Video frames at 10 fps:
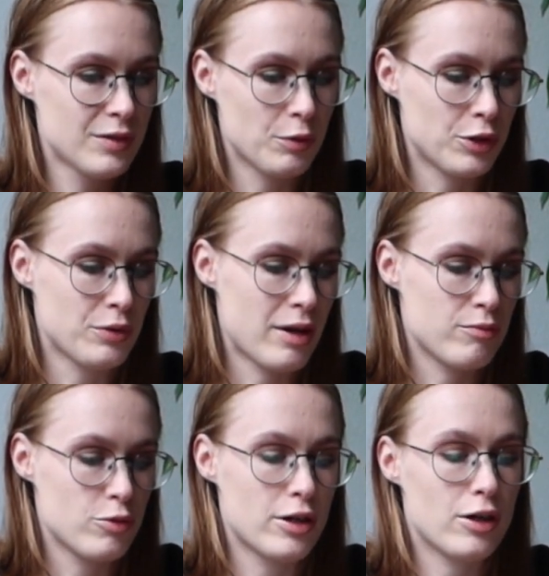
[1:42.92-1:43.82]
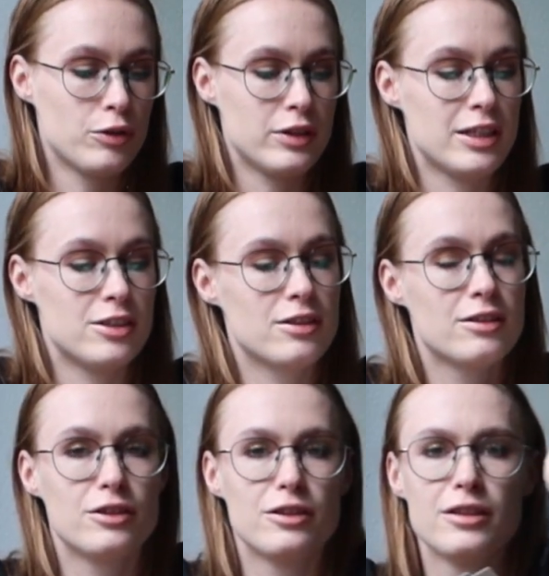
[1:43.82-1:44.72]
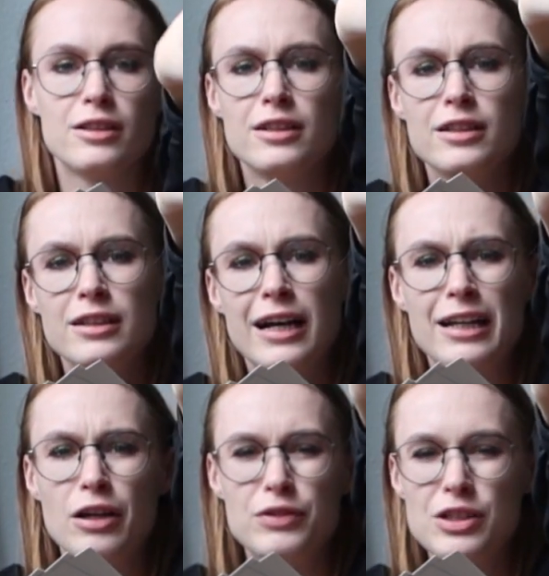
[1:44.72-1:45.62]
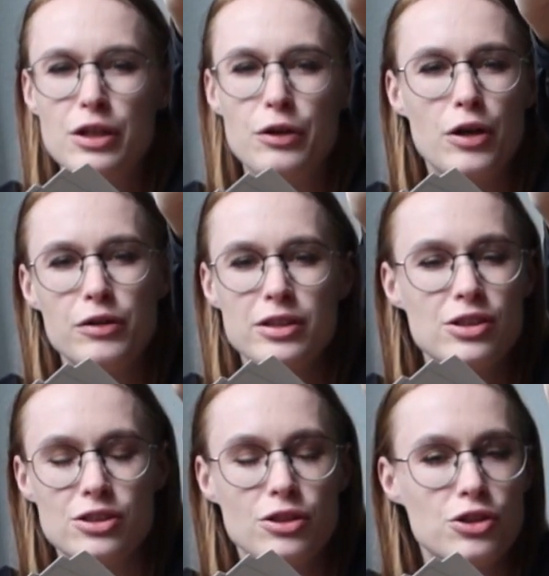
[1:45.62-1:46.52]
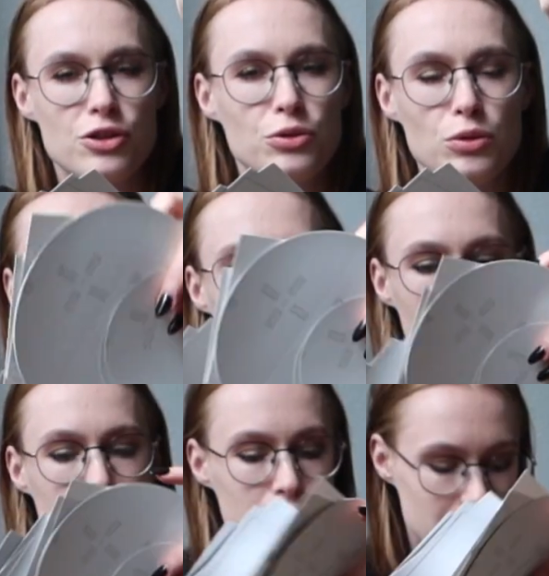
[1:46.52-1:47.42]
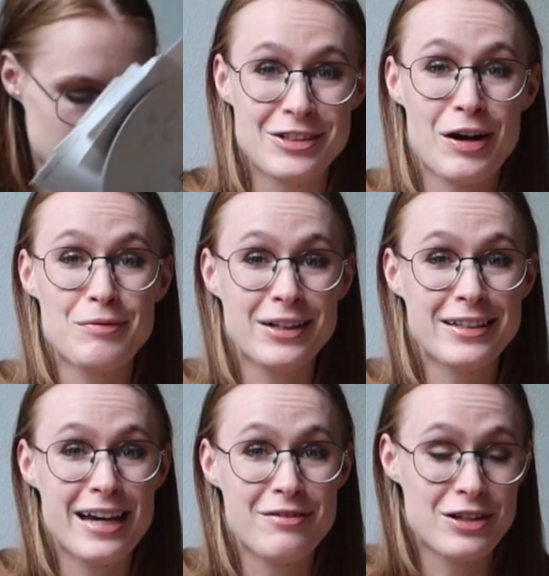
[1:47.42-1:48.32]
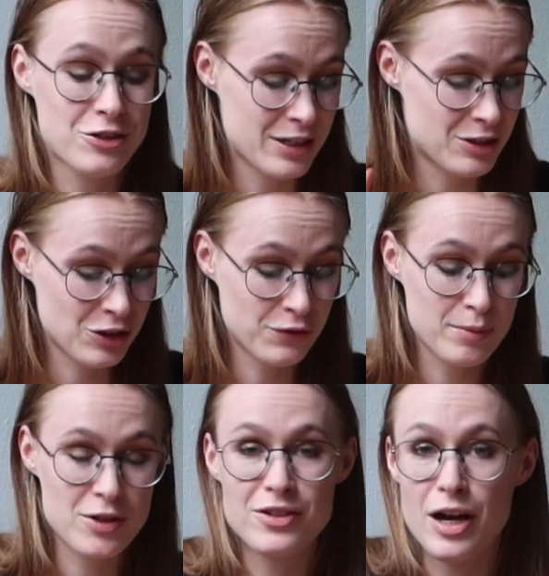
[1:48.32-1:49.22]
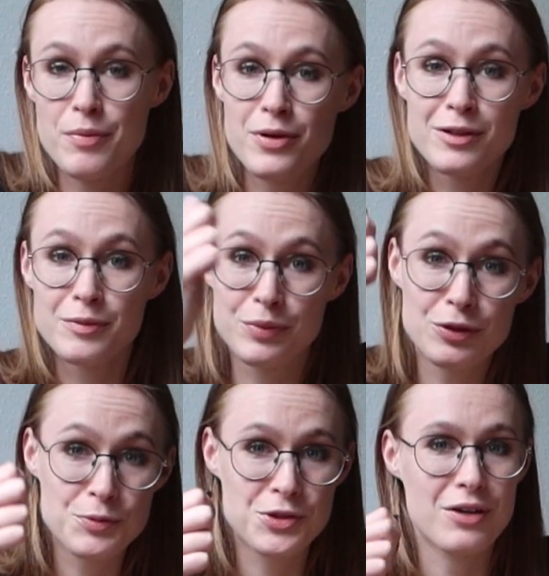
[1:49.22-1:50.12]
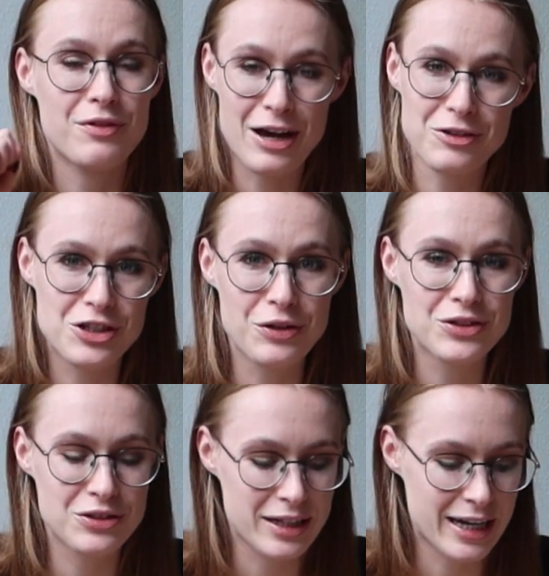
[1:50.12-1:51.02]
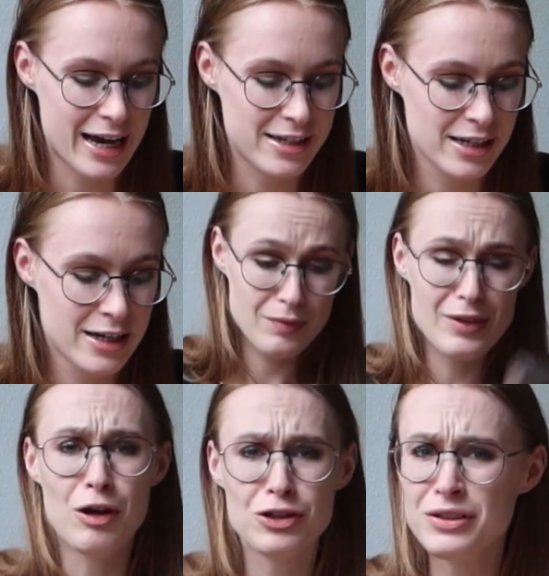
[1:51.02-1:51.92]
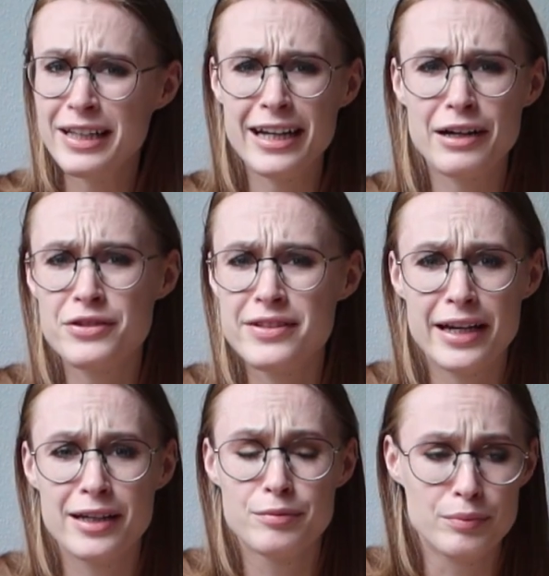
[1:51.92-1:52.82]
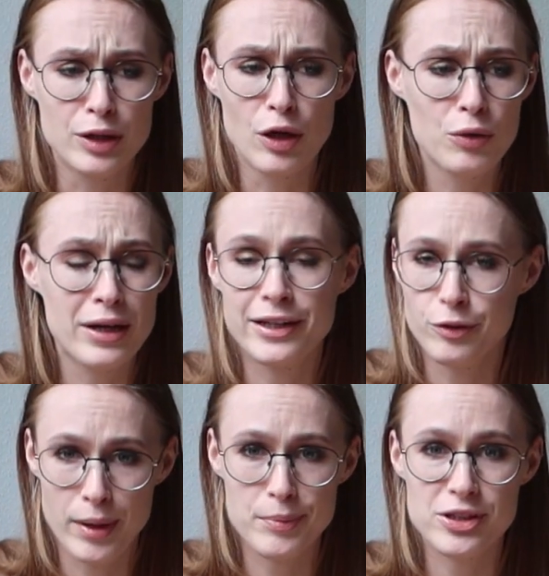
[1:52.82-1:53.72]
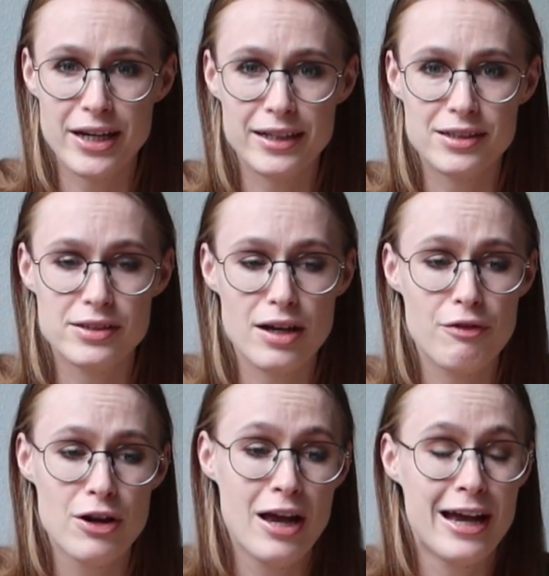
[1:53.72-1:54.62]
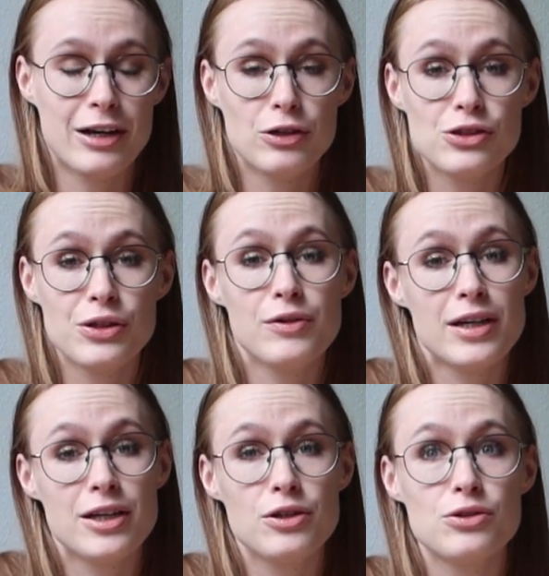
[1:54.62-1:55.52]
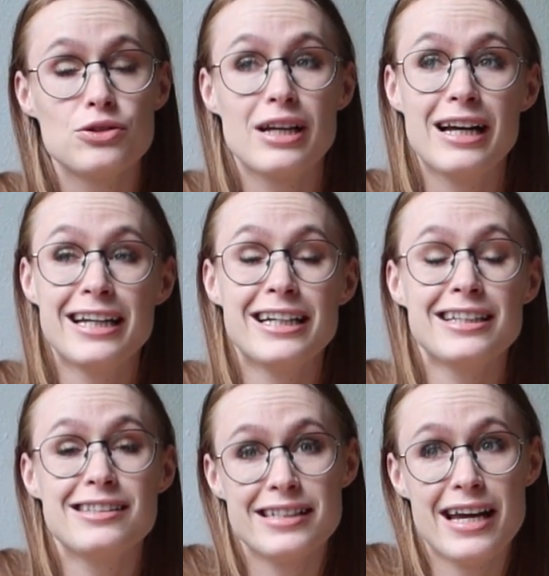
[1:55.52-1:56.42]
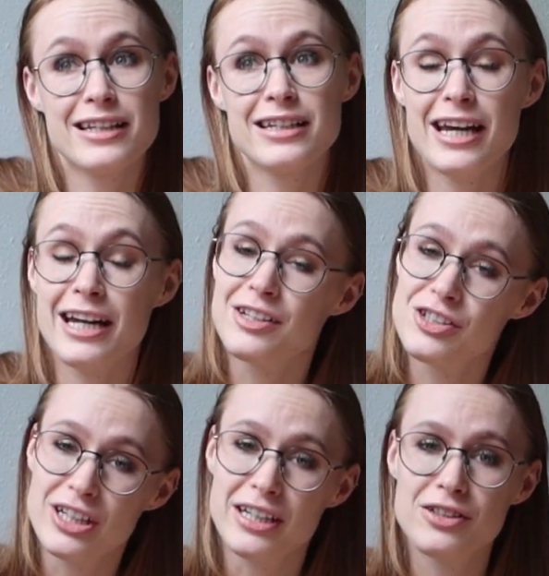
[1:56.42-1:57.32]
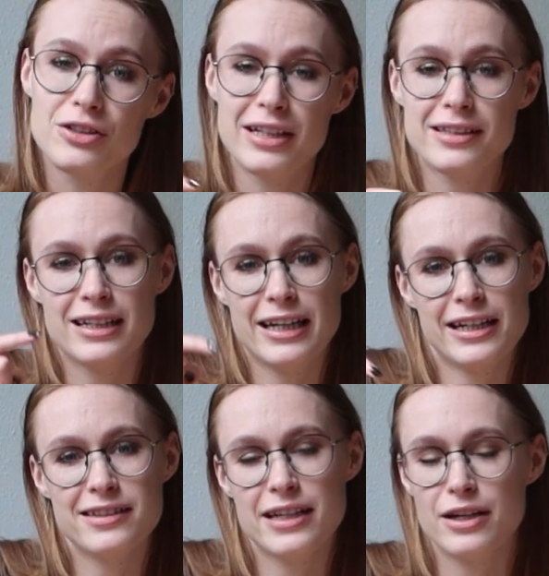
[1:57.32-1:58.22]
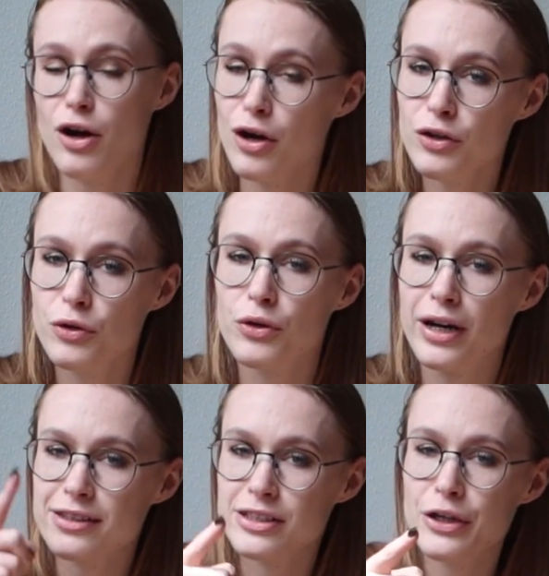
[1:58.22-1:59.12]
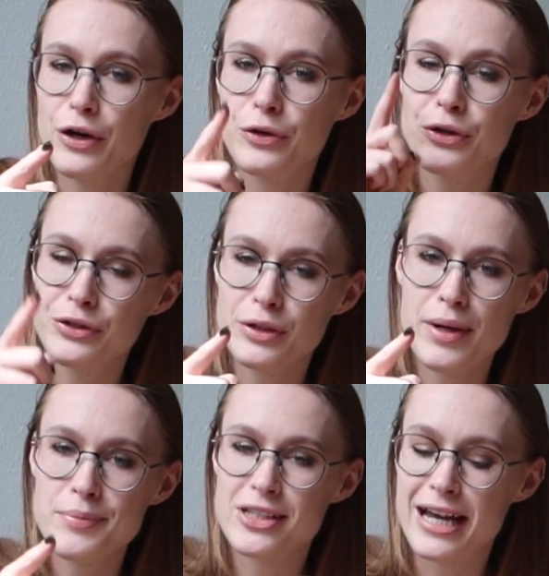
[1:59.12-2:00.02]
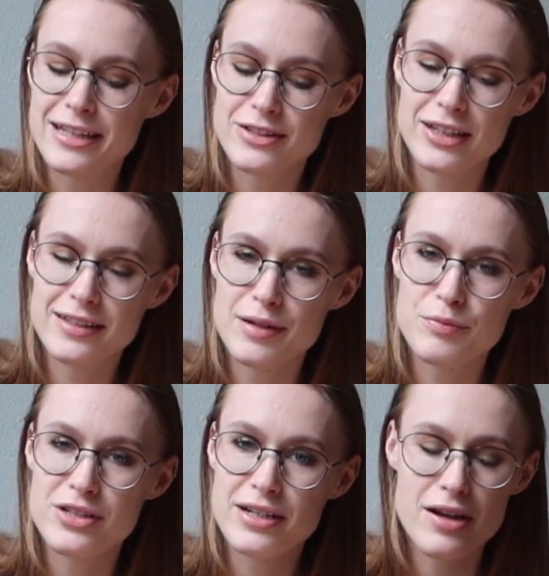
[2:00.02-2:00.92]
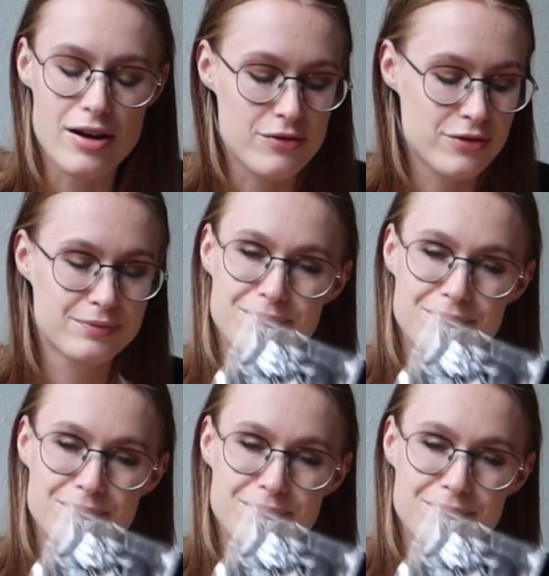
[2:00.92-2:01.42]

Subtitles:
What do we have more? Oh, these. I love this logo. This is such a cool logo. So I'm gonna dive into it just from the top, pull some stuff out, show it to you guys. I'll also link everything below, like the website and stuff. And also you can use Alennah10HC, so that's Alennah10 Hardcore, as a code on the website to get 10% off.